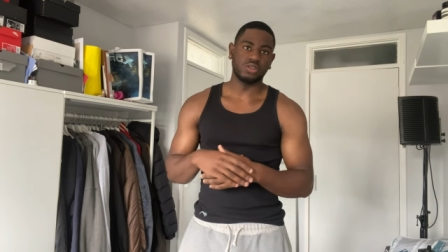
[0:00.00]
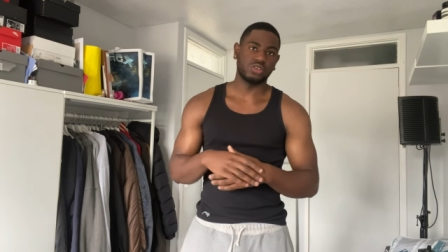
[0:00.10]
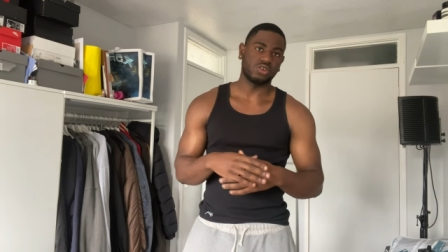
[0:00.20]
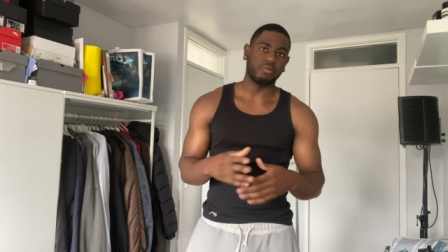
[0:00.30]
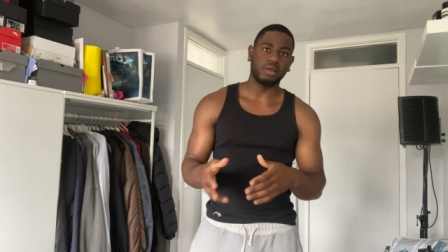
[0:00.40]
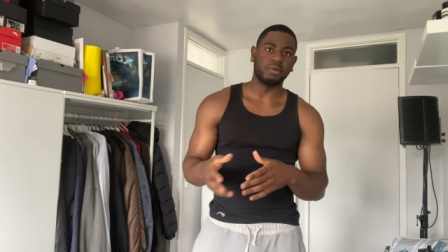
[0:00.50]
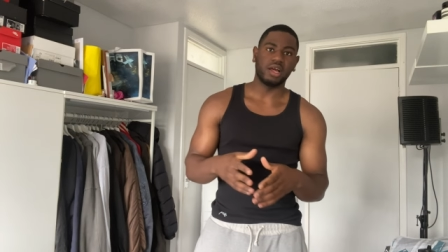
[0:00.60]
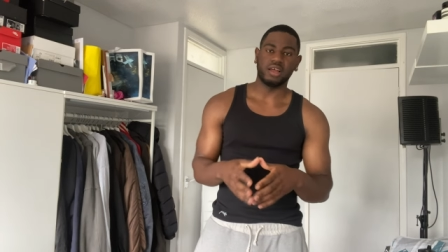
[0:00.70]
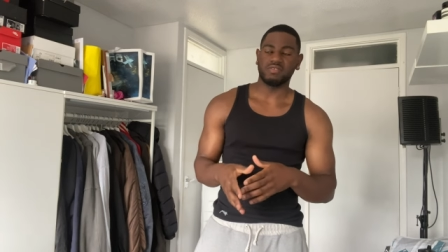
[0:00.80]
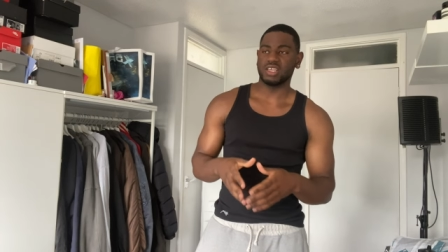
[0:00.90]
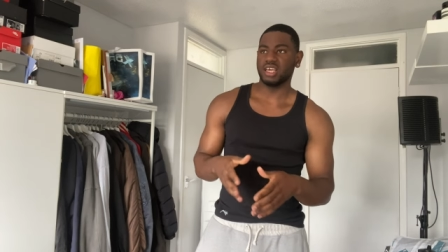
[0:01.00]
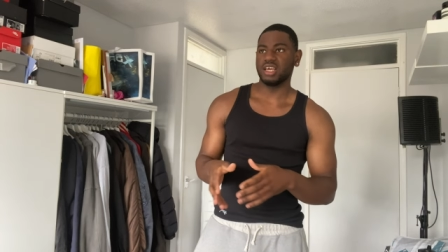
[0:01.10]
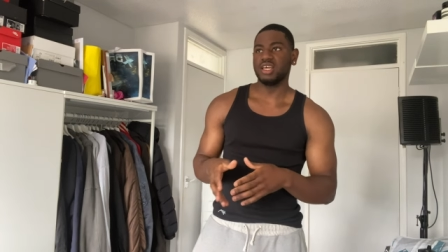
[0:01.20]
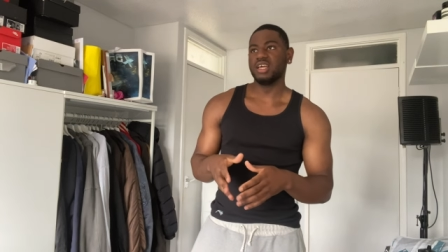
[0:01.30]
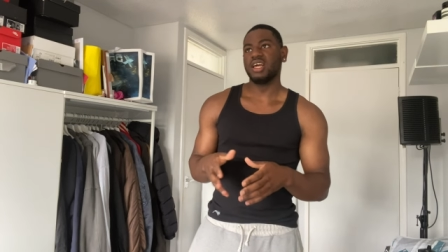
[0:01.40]
So maybe I'll have to get
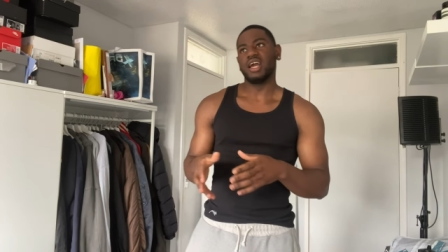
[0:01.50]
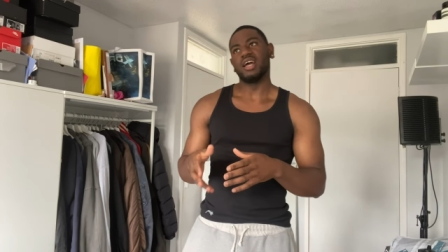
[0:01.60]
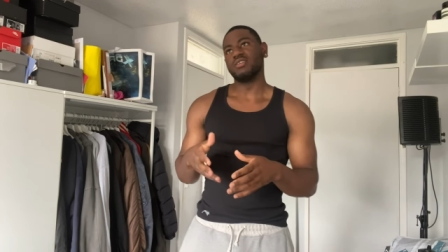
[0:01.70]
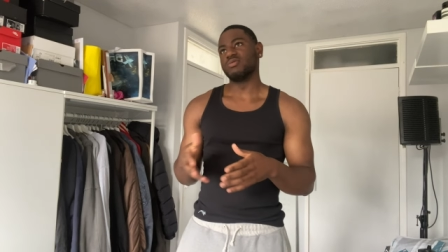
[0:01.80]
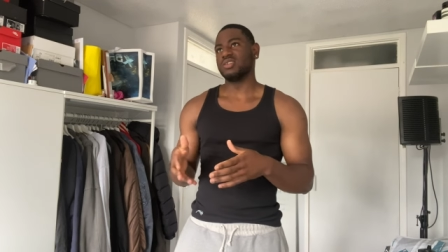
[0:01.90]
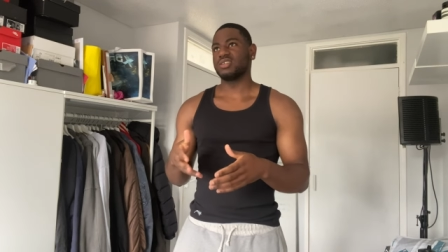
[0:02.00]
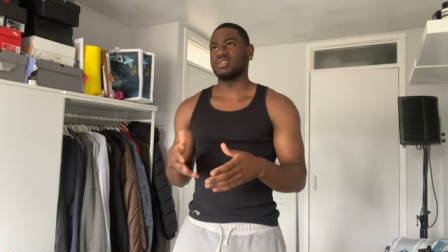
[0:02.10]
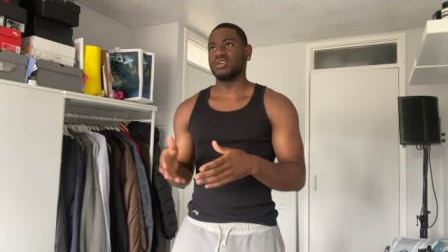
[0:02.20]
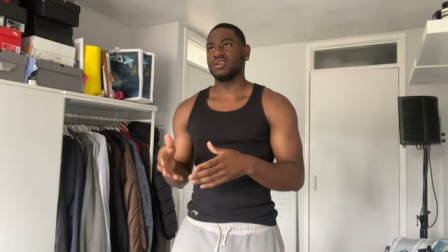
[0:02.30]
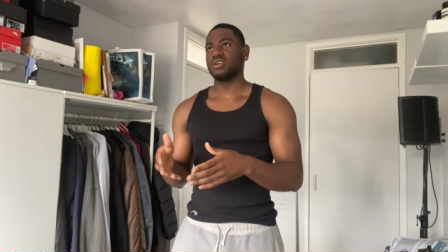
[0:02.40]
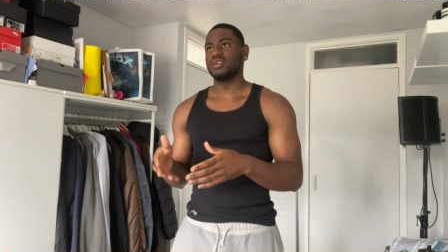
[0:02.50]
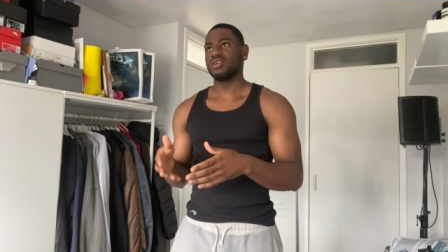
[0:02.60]
Eloise to